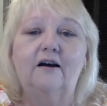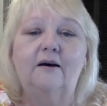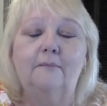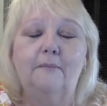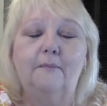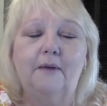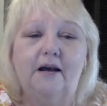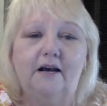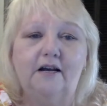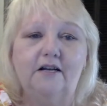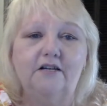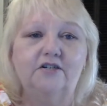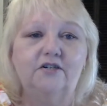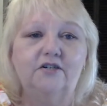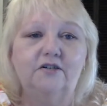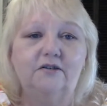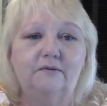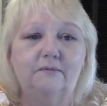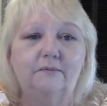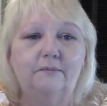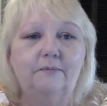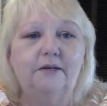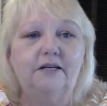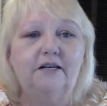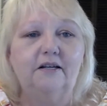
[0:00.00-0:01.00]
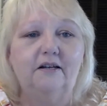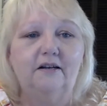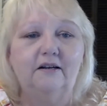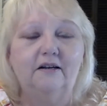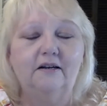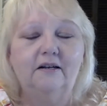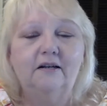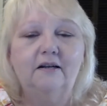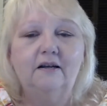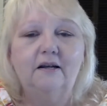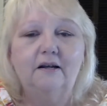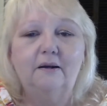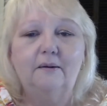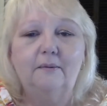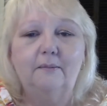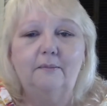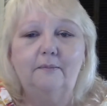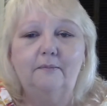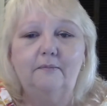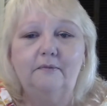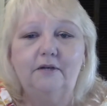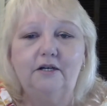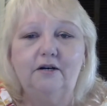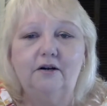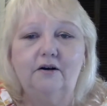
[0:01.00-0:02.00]
imagine being,
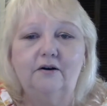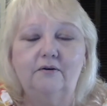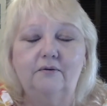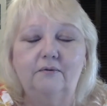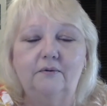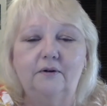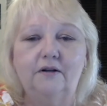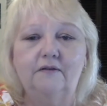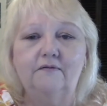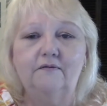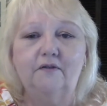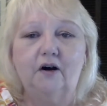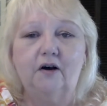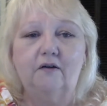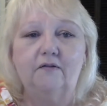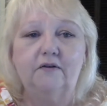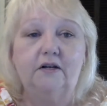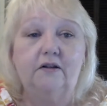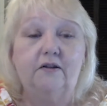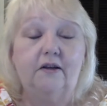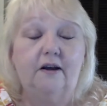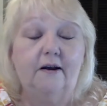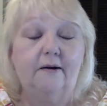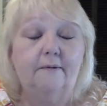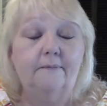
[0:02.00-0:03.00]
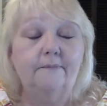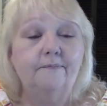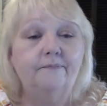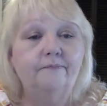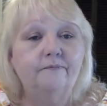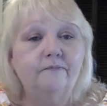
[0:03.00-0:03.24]
involved in that.